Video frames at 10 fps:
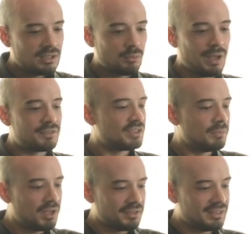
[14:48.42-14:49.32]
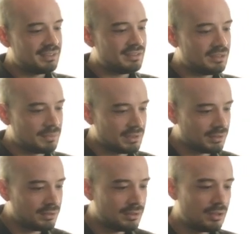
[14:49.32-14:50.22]
we have some content in the
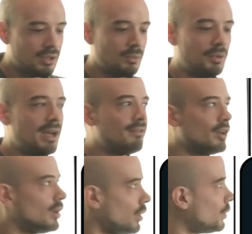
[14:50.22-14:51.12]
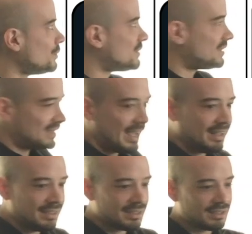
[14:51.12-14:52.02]
middle, we have a close tag,
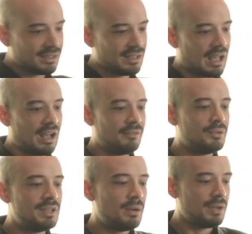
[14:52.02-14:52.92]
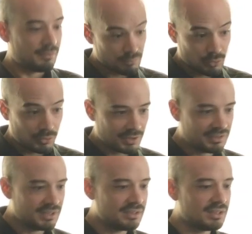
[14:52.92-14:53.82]
after that we have more
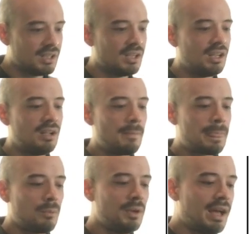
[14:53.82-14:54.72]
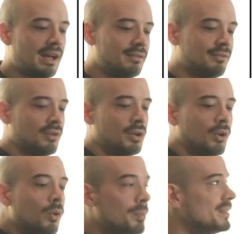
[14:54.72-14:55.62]
content, we have an
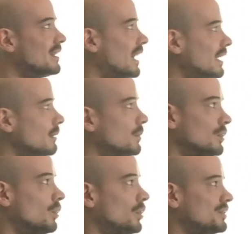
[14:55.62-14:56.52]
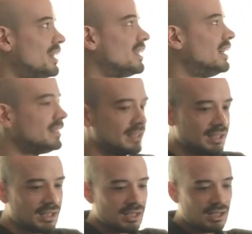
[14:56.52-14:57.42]
open tag but no close tag yet,
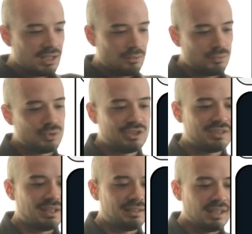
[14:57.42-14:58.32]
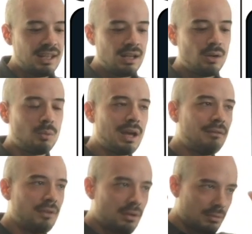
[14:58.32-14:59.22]
which is the ATA, we have
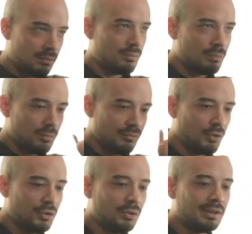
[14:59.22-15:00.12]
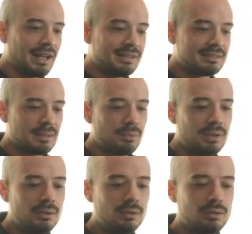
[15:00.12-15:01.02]
a vertical line
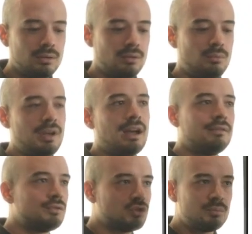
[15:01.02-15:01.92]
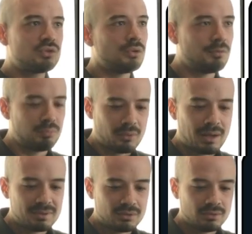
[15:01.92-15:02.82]
separator, we have some sort of
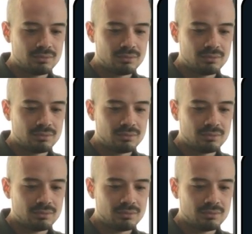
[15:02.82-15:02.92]
parameter,